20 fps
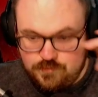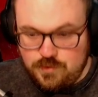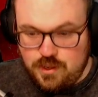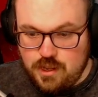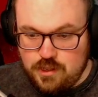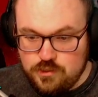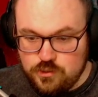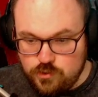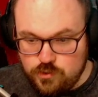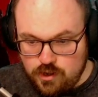
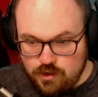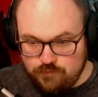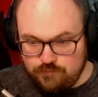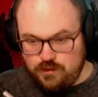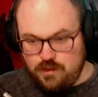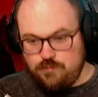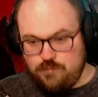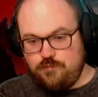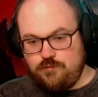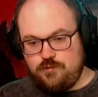yeah, do not
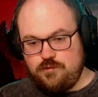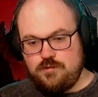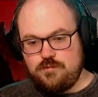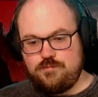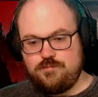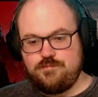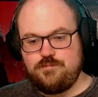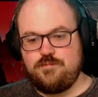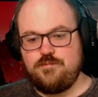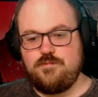flump.
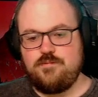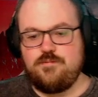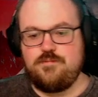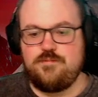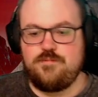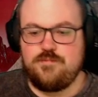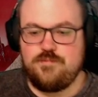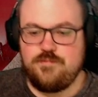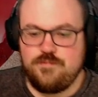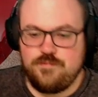
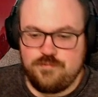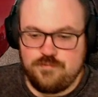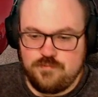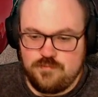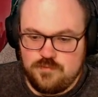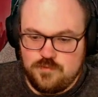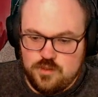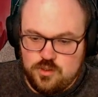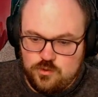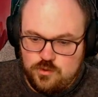
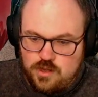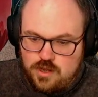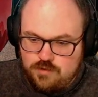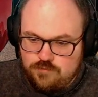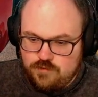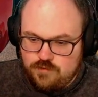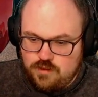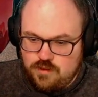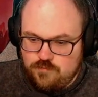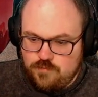Do
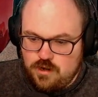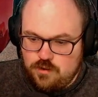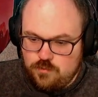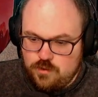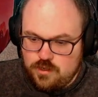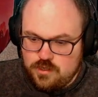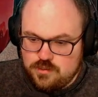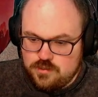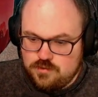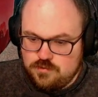not flump.
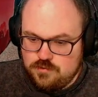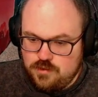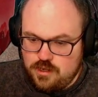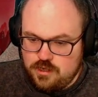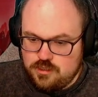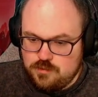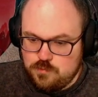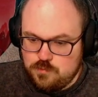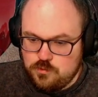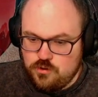Anyways,
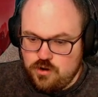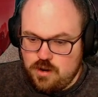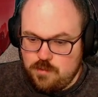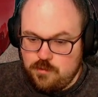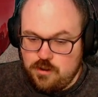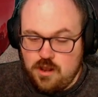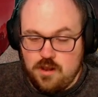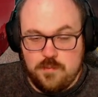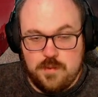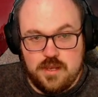like,
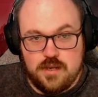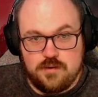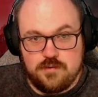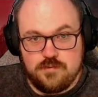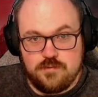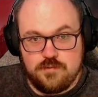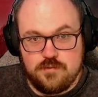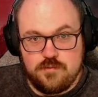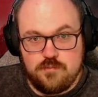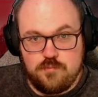subscribe, comment.
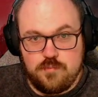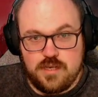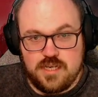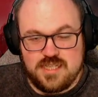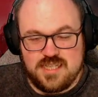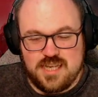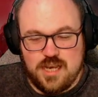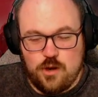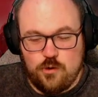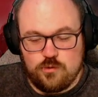
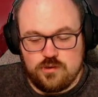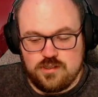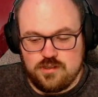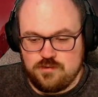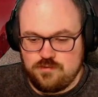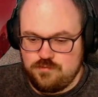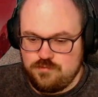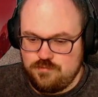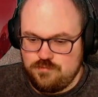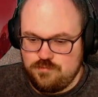Peace out.